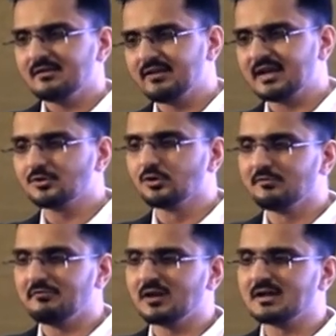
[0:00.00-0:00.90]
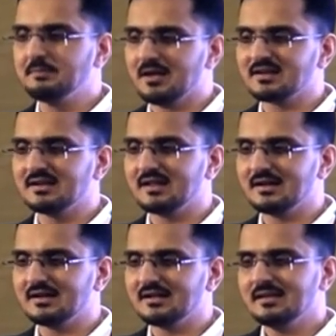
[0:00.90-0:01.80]
We can go for
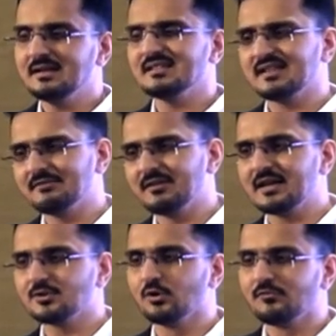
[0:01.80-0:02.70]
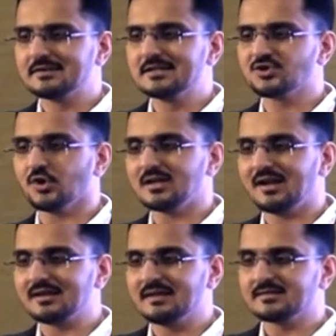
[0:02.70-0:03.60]
ripaglinide. Then we can go for the shorter
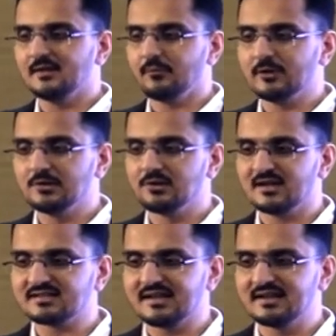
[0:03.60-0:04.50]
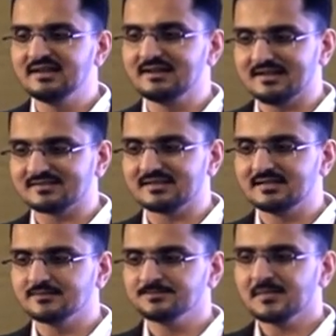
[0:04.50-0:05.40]
acting sulfonylureas like
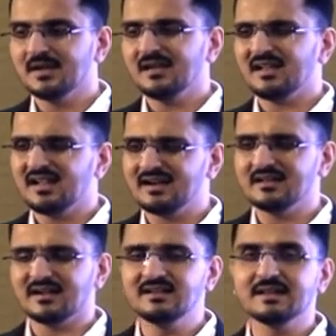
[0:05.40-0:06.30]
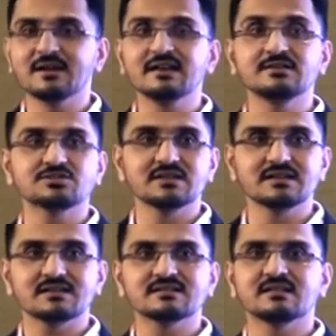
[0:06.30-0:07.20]
gliclazide. And ultimately,
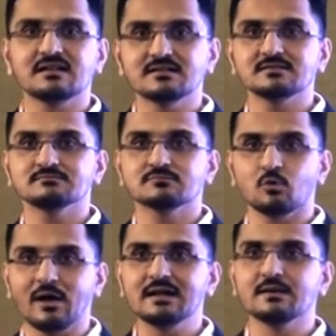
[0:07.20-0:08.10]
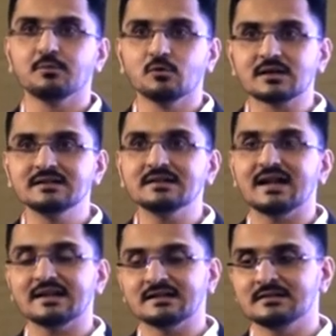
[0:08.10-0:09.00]
insulin is quite a potent
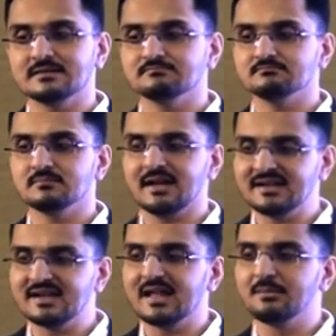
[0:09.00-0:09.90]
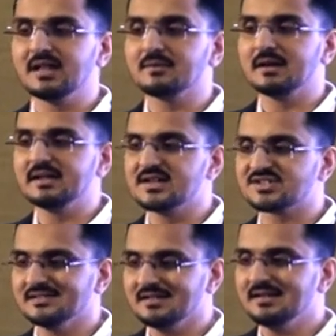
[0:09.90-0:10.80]
anti-diabetic
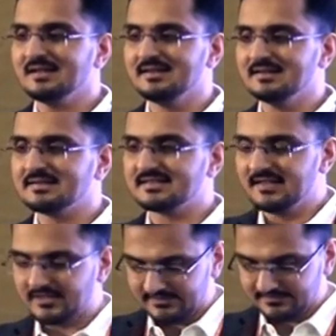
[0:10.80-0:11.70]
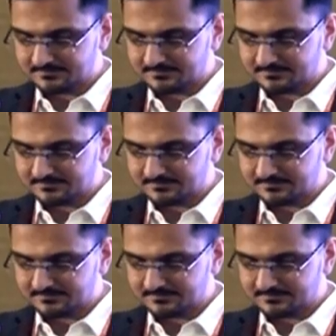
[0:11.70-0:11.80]
medication in CKD.